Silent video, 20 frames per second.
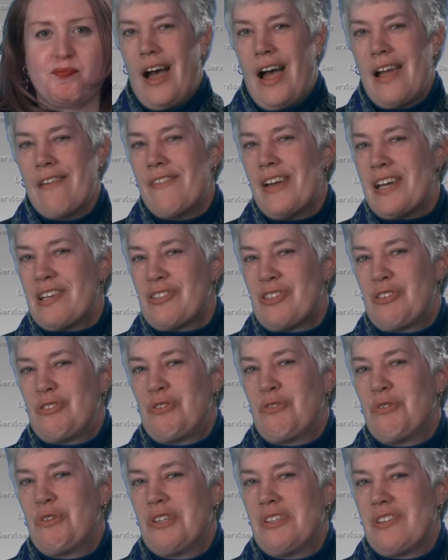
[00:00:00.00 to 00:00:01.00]
I've asked
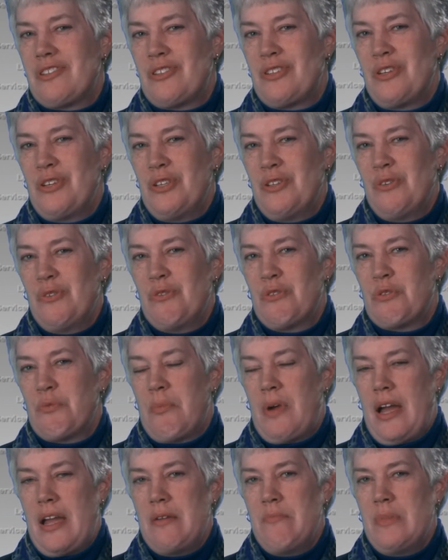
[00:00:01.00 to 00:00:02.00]
students to use
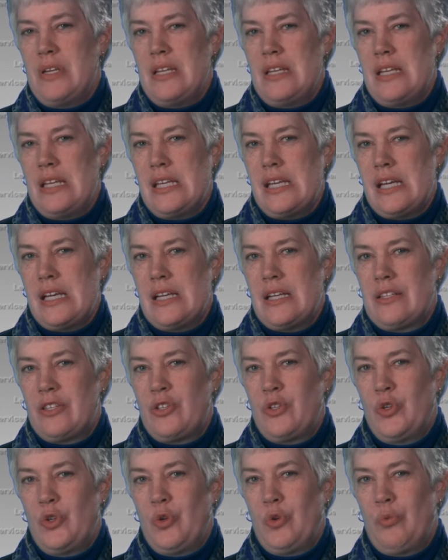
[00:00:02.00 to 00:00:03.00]
MyMedia
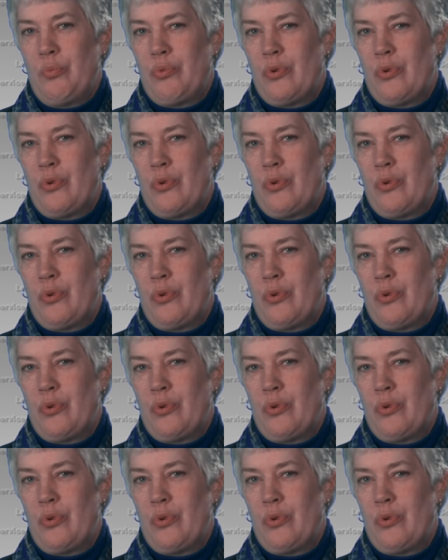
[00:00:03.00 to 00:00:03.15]
to